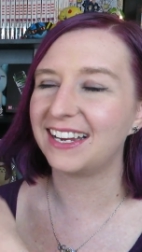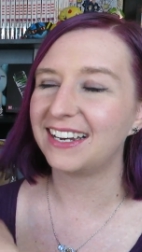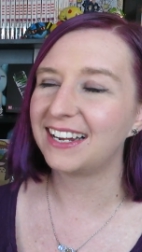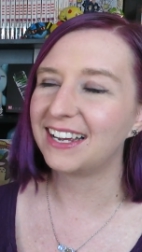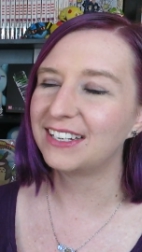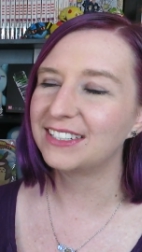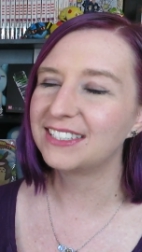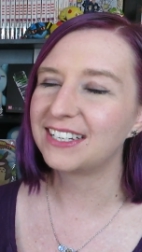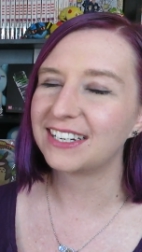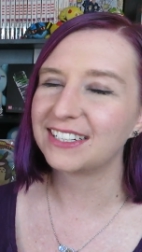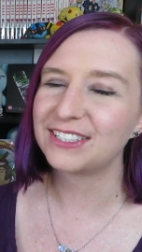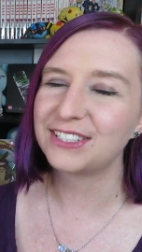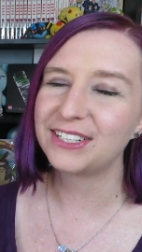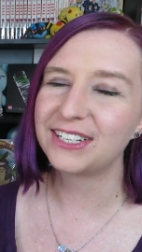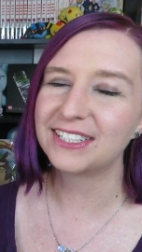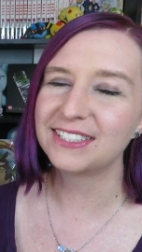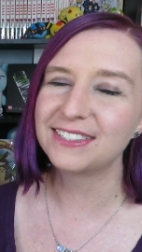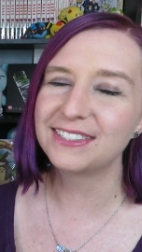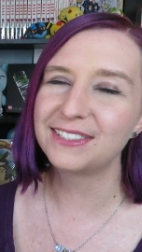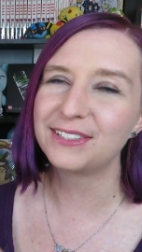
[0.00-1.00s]
and I'll talk to
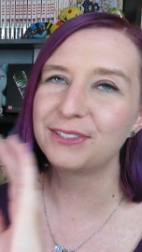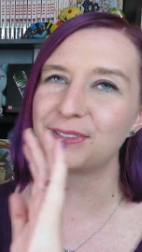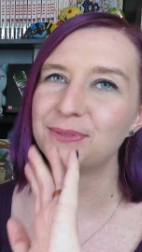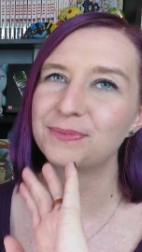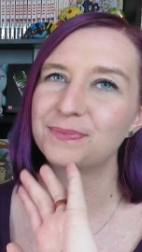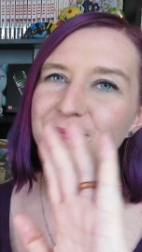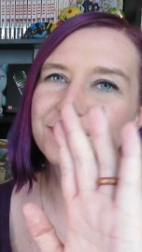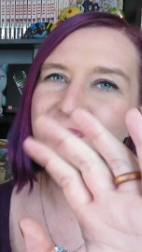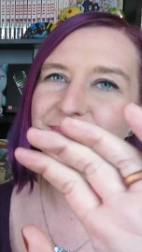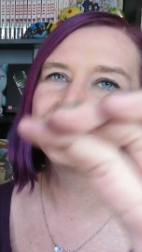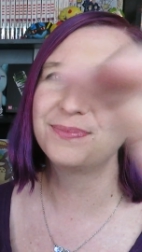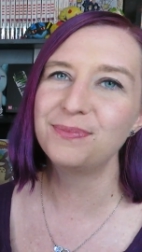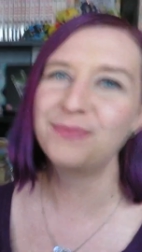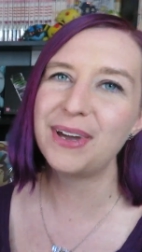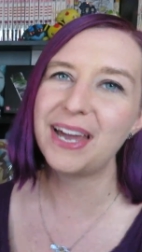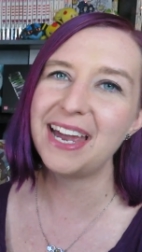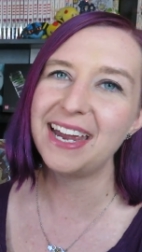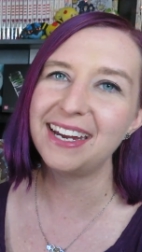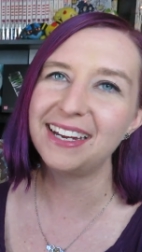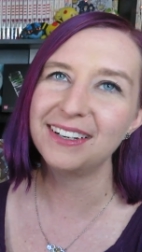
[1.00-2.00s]
you again soon.
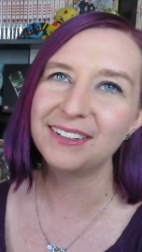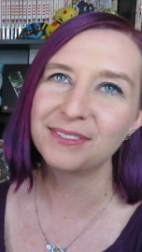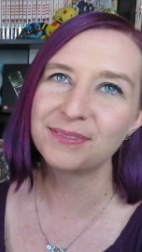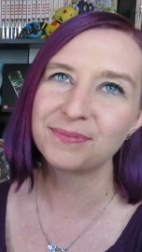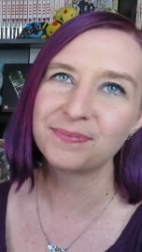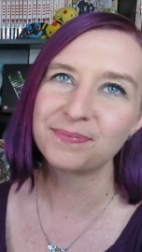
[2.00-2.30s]
Bye!